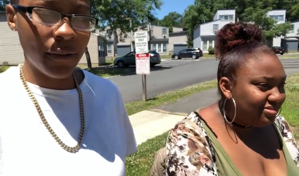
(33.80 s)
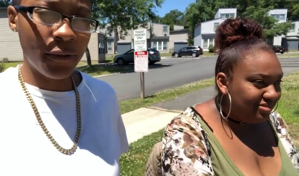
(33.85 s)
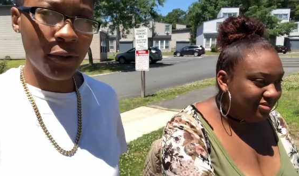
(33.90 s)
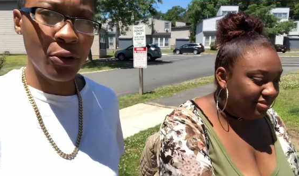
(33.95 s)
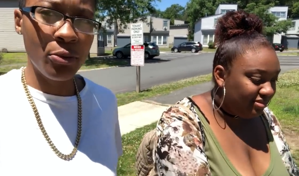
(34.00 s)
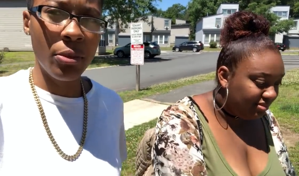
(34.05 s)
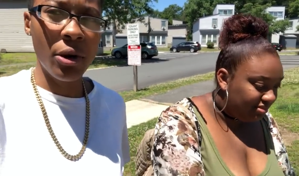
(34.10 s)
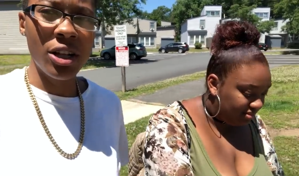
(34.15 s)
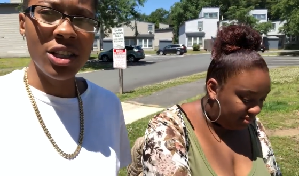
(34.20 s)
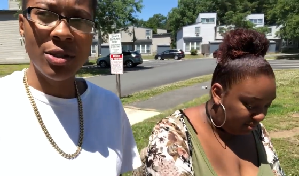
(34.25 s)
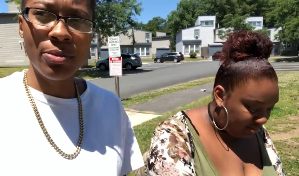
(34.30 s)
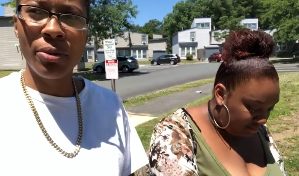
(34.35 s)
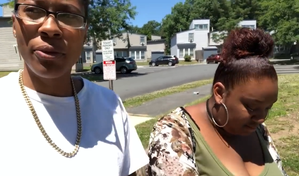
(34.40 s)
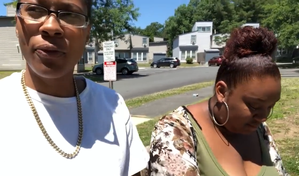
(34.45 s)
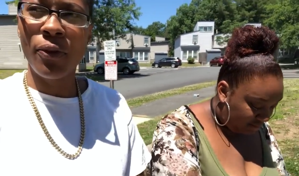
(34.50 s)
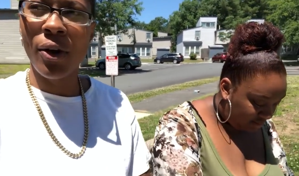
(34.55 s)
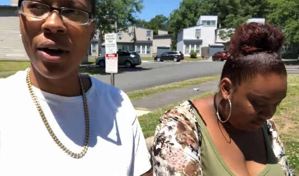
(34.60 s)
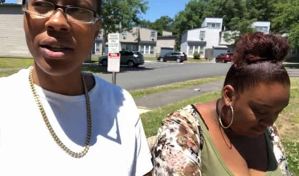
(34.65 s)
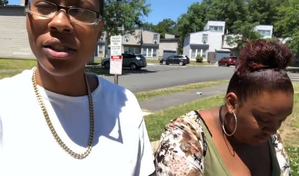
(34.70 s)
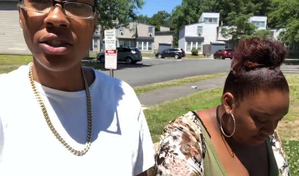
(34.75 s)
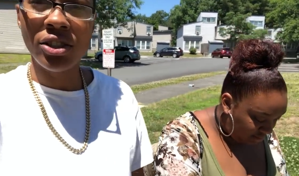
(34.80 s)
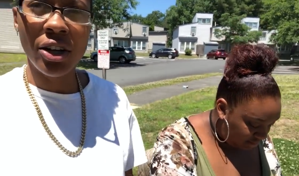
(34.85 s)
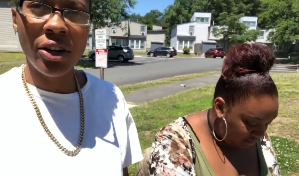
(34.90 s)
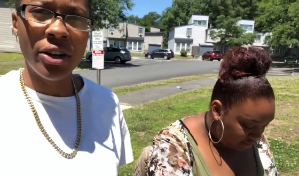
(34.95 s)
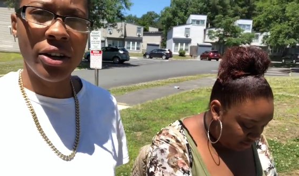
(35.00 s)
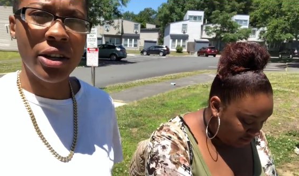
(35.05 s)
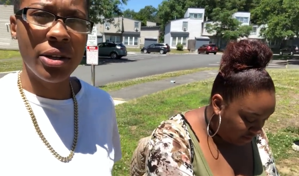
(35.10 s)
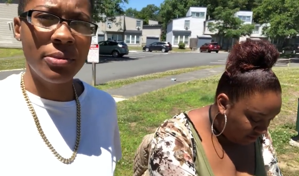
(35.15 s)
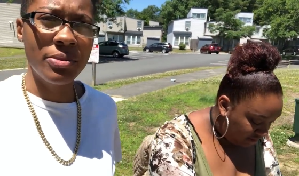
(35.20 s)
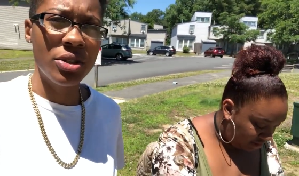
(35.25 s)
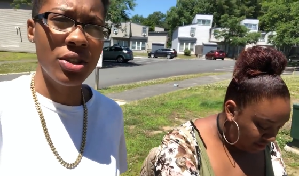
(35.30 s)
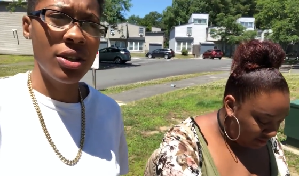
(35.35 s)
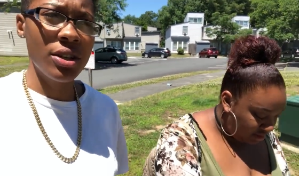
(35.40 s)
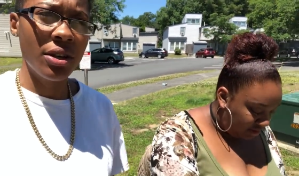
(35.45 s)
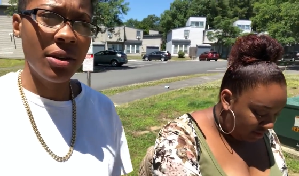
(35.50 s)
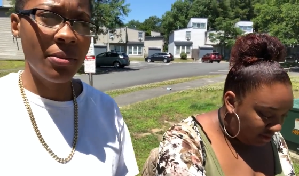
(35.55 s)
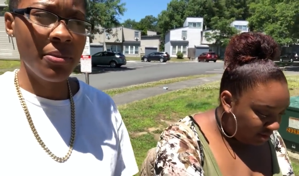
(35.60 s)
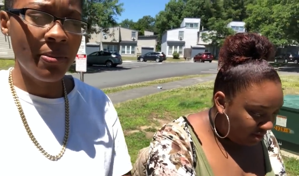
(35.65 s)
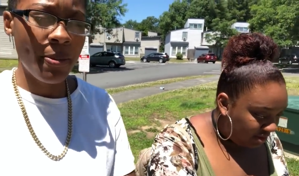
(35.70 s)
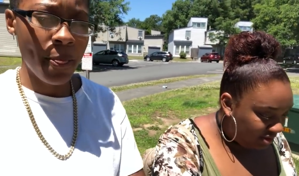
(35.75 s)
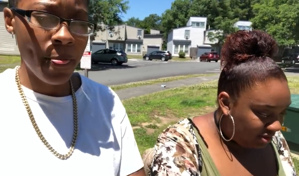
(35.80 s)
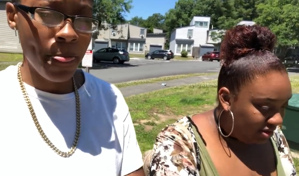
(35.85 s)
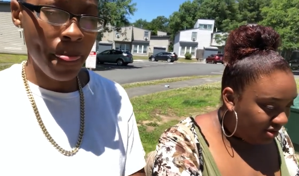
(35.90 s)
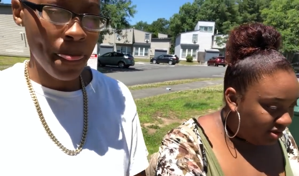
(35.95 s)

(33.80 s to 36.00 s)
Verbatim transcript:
Speaker 1: few months before I start MGM.